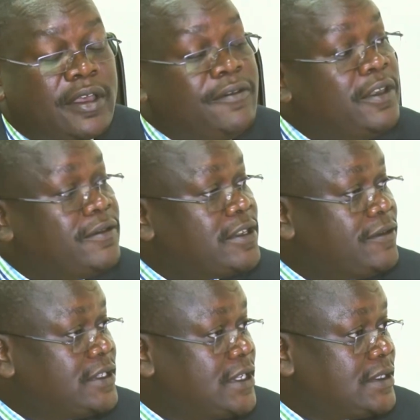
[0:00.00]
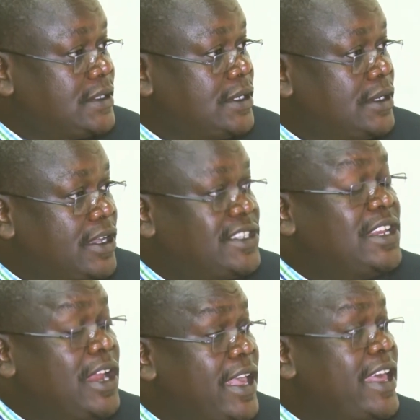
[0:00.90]
IVF services,
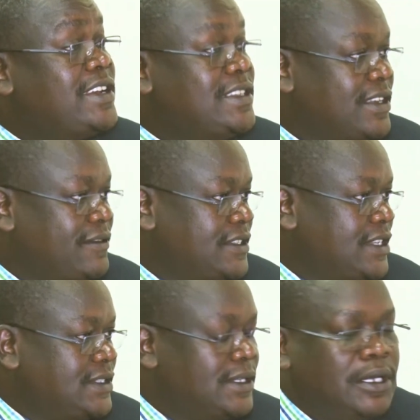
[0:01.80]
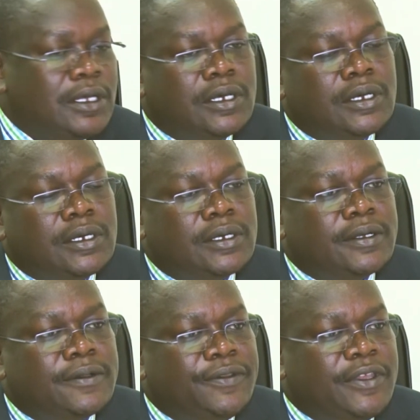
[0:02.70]
assisted ART services
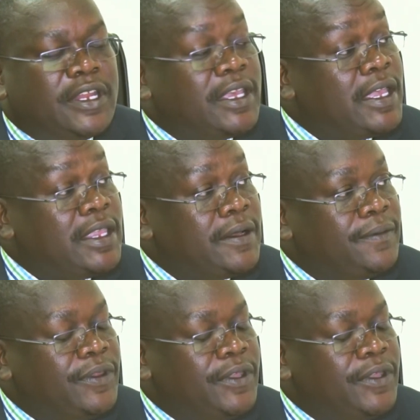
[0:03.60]
in Kenya.